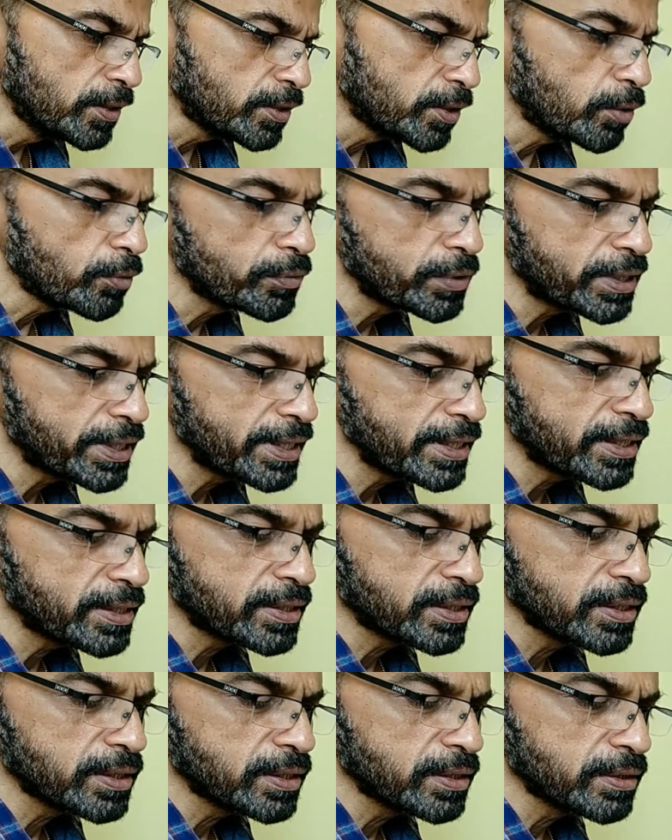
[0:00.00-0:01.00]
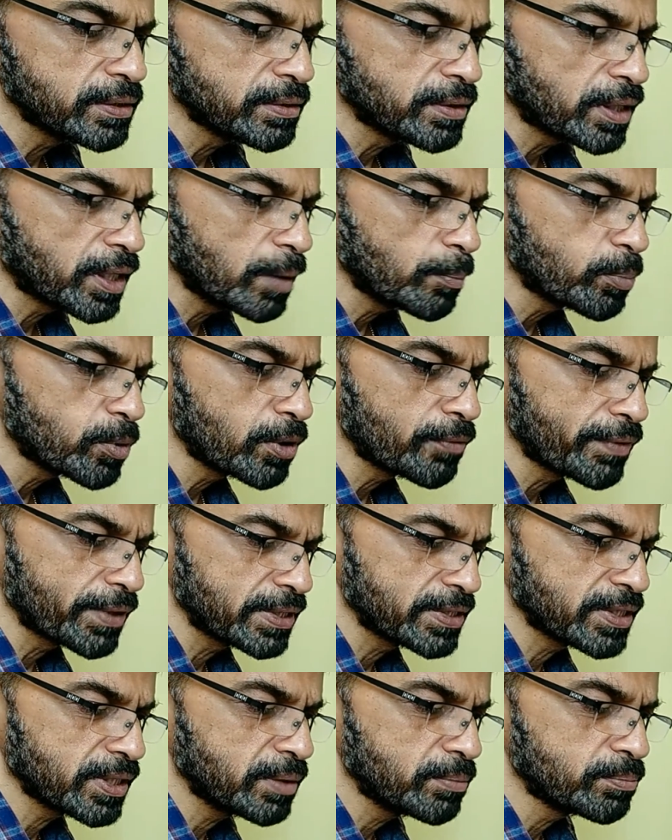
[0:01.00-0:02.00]
Now we take a couple of
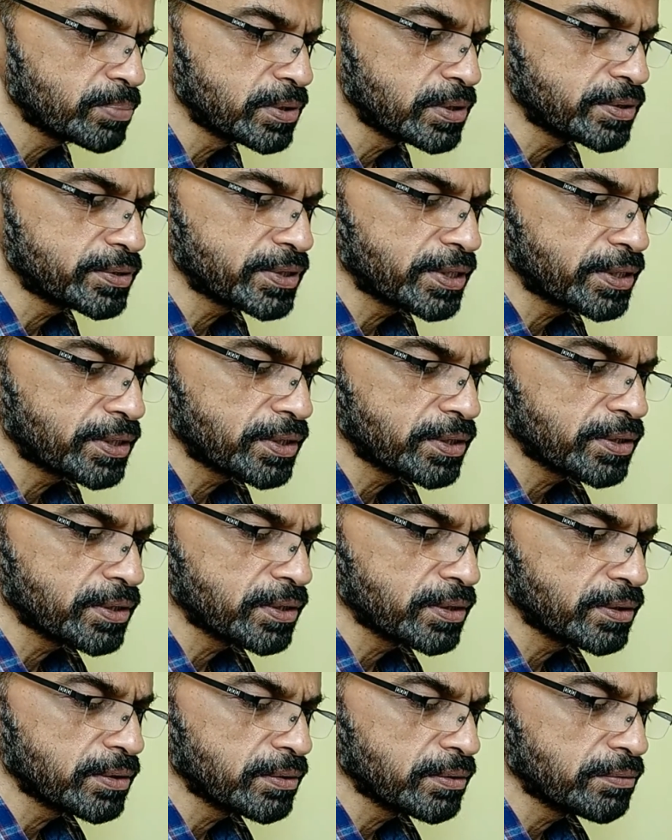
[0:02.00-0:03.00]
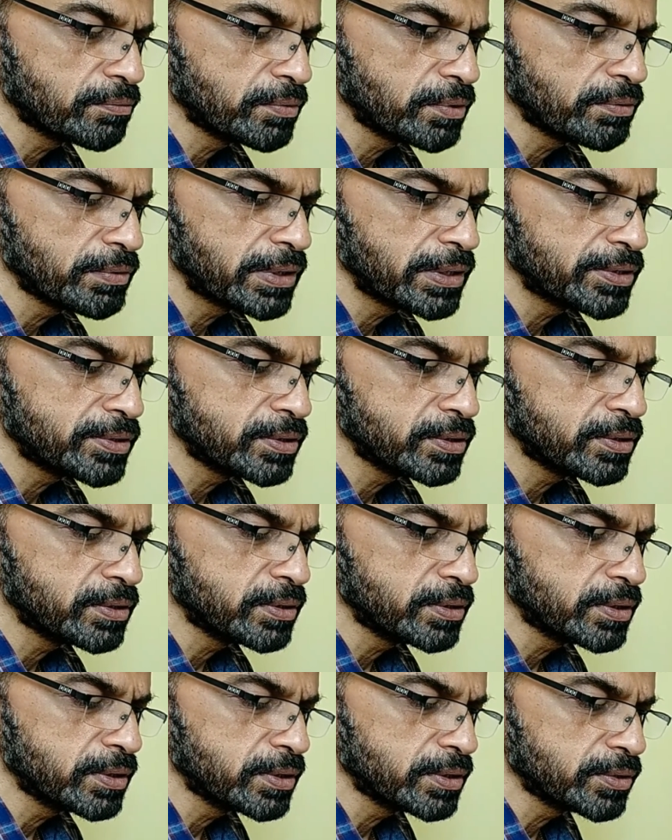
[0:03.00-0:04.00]
examples, and we
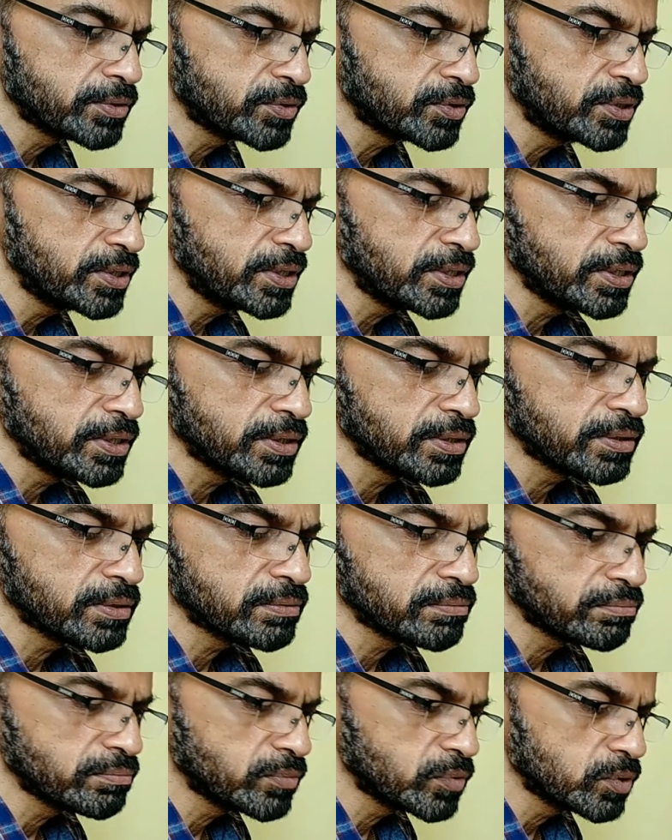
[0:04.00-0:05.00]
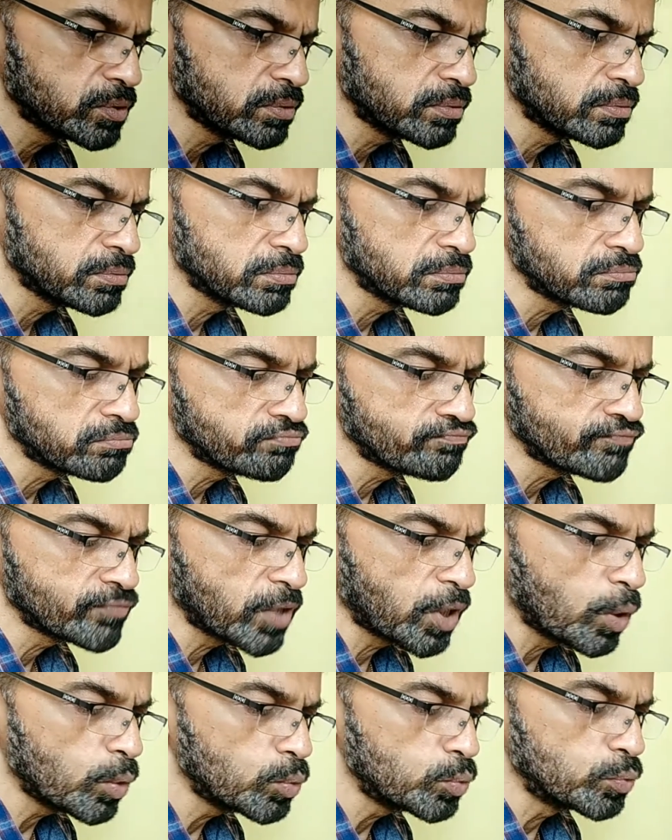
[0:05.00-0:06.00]
will see
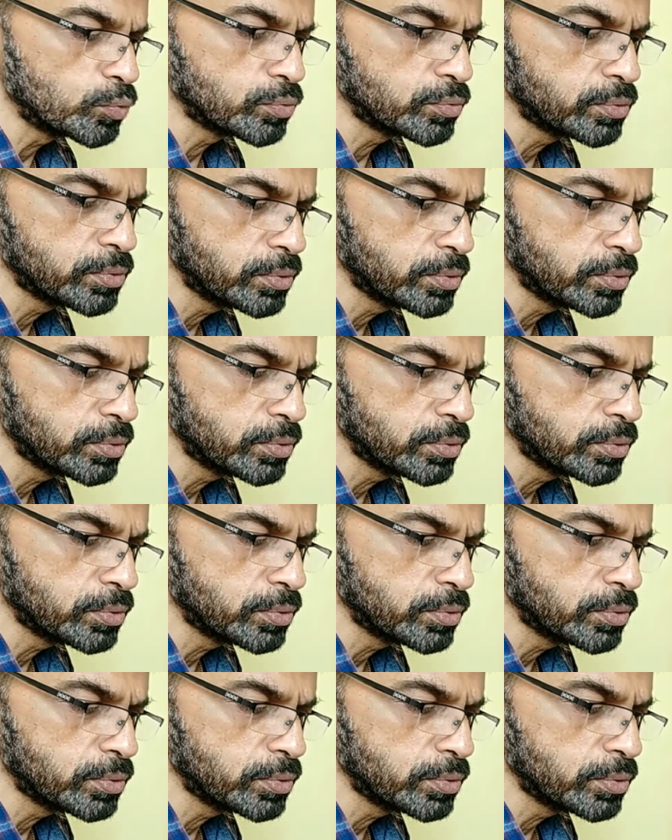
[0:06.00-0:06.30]
how